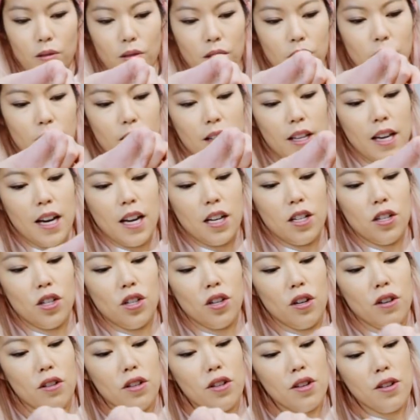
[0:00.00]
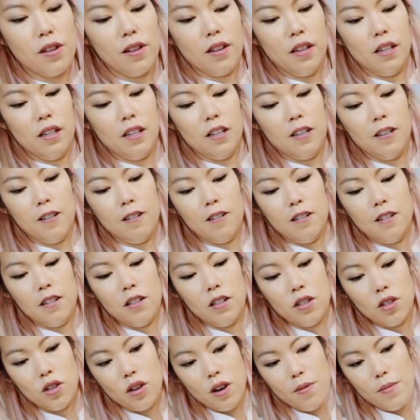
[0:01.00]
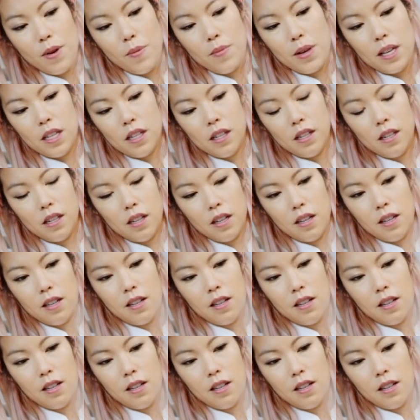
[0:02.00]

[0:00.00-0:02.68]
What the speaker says: It's really hard to show you. Try my best.